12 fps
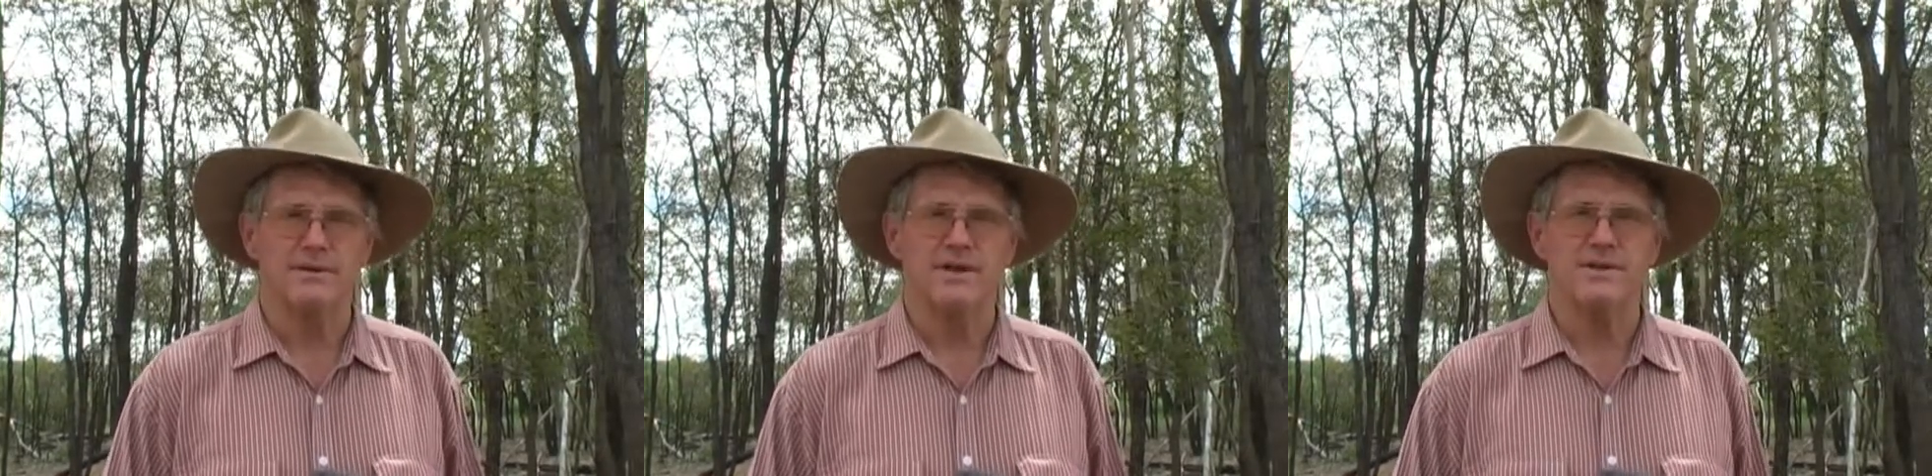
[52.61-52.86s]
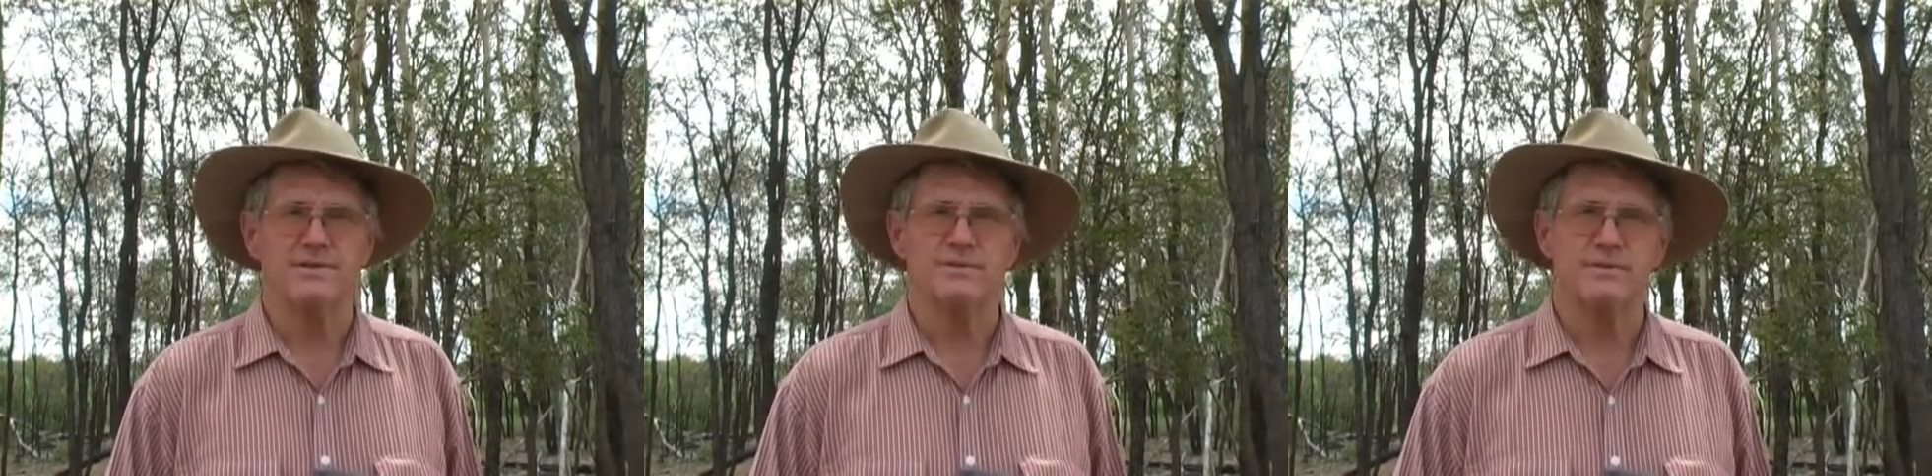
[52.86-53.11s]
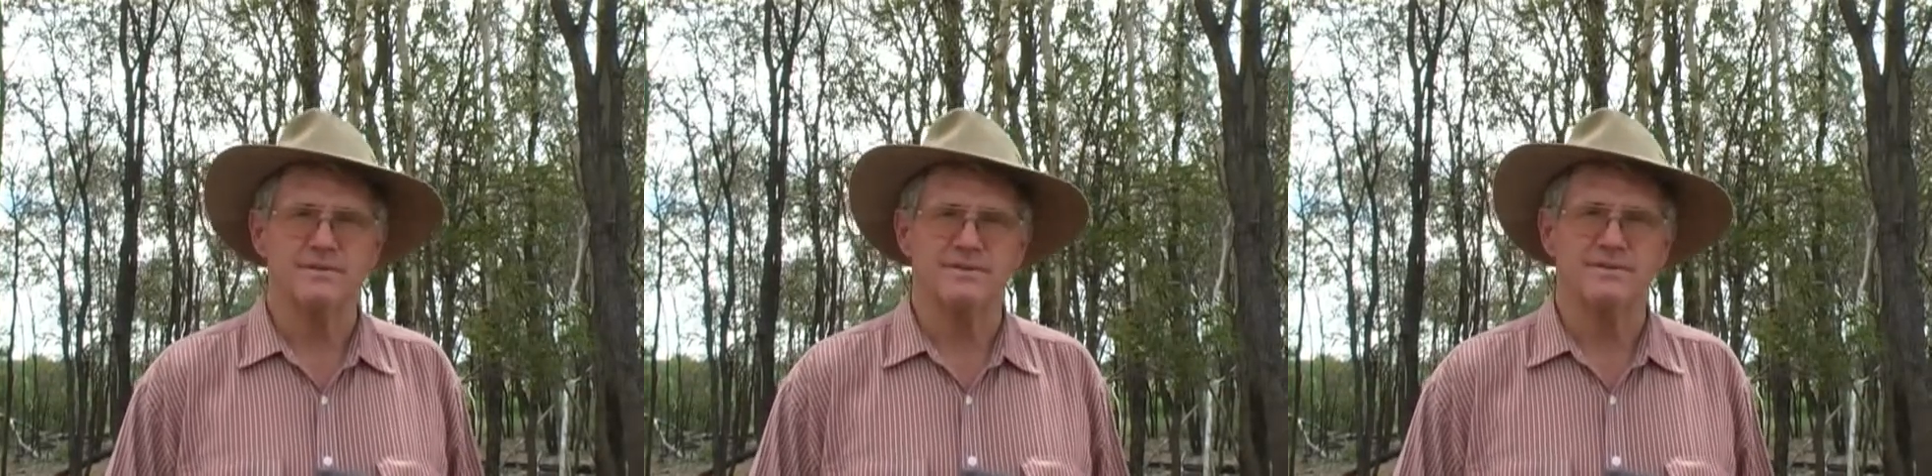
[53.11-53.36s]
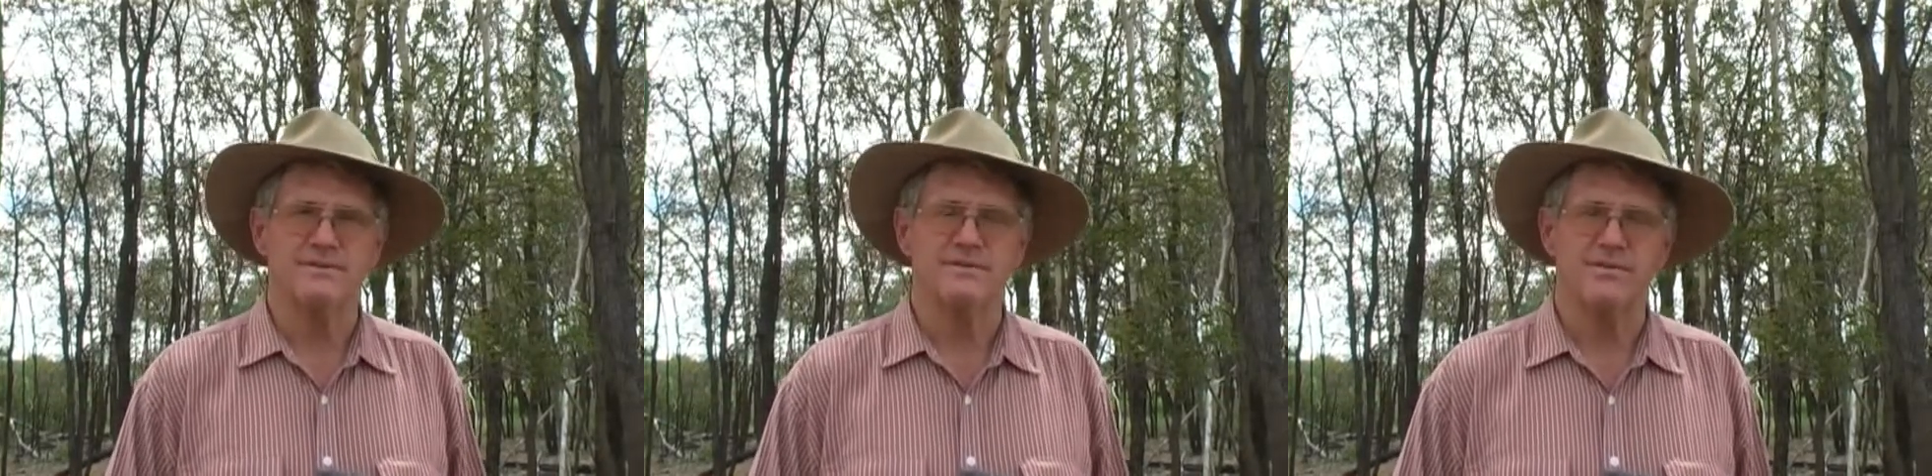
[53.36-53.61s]
danger
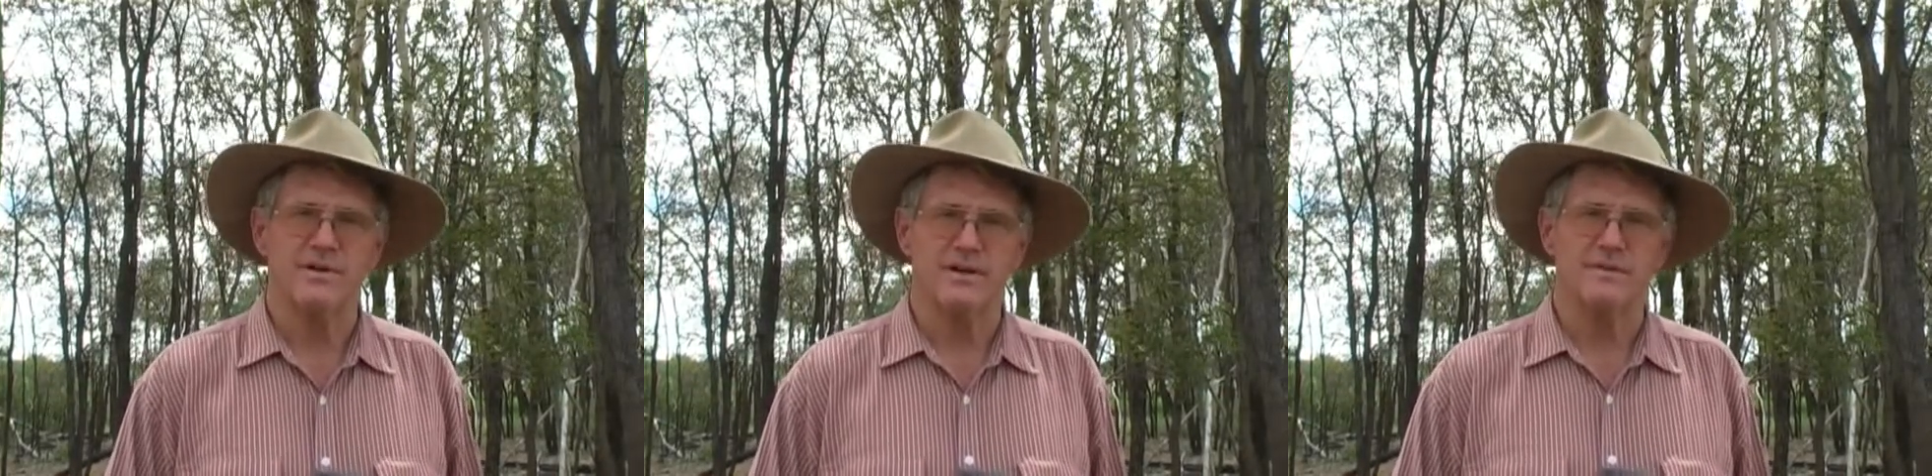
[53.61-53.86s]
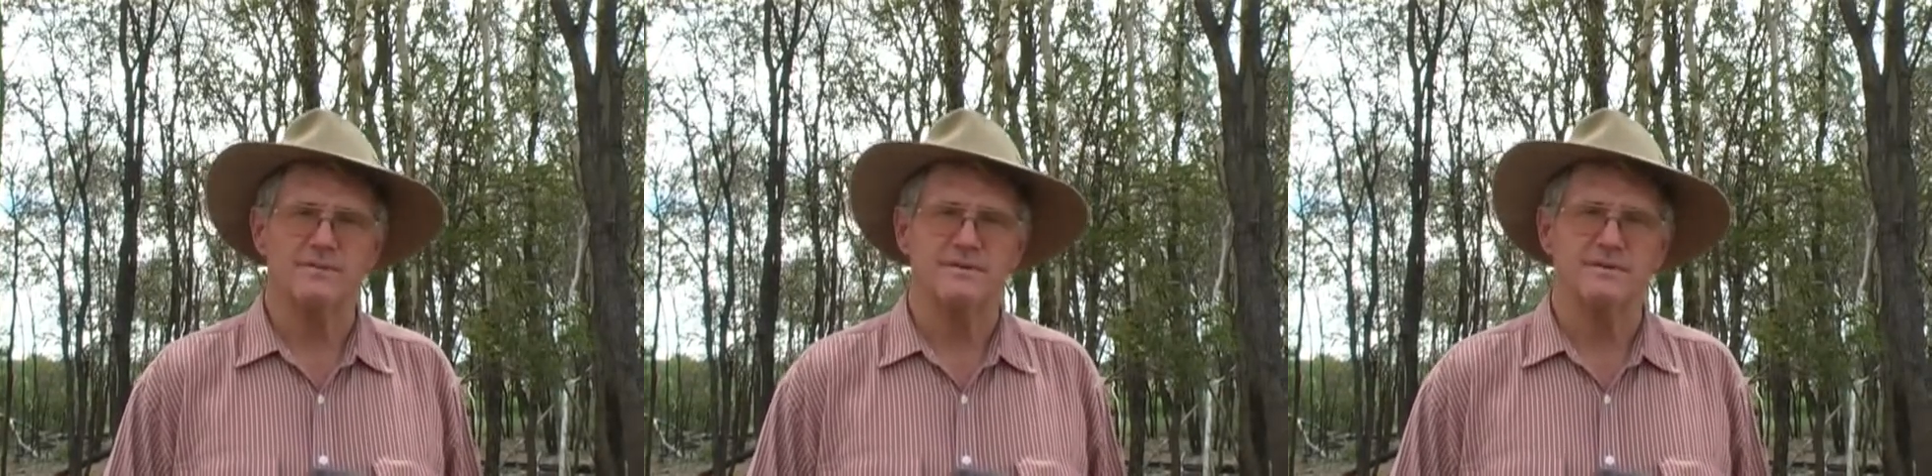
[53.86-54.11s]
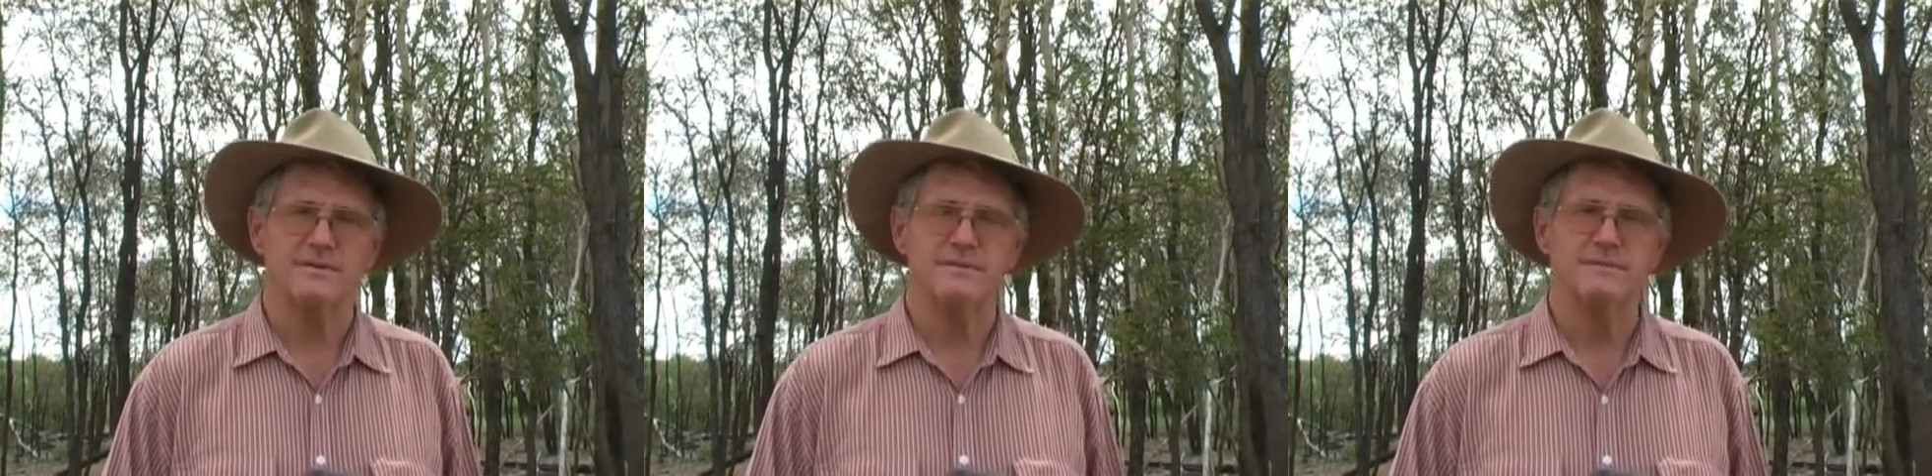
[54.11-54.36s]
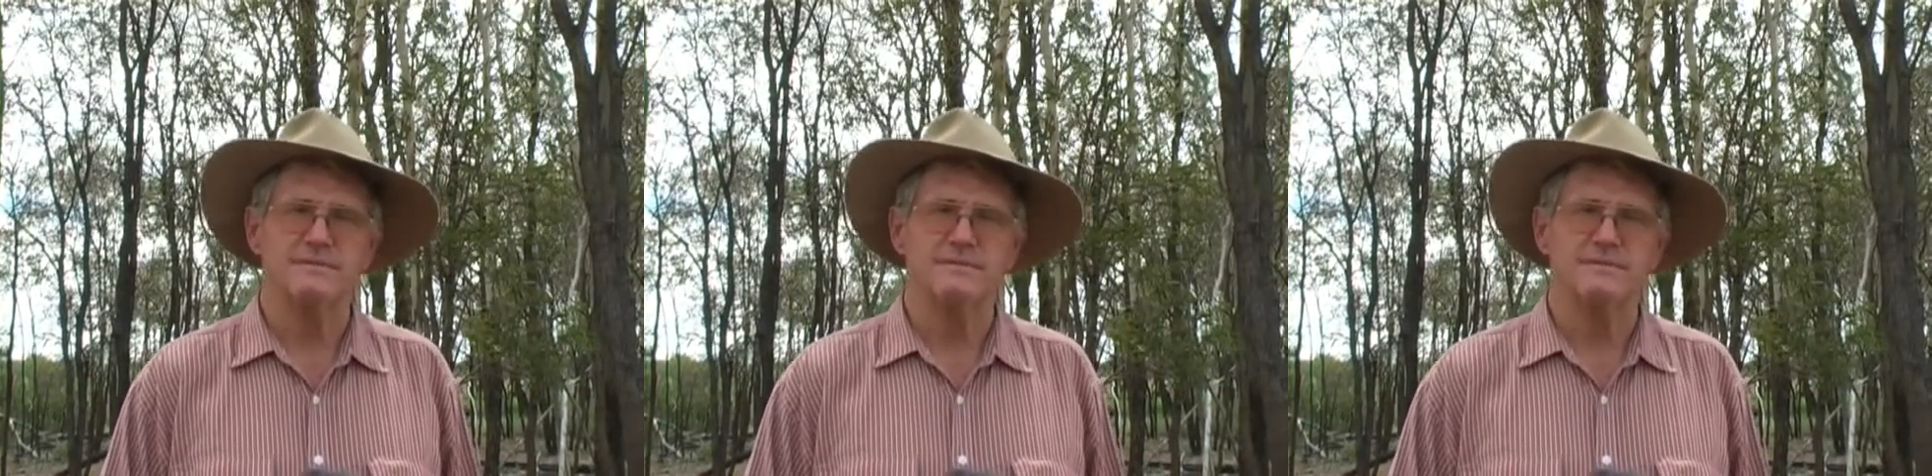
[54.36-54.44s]
if a fire comes through.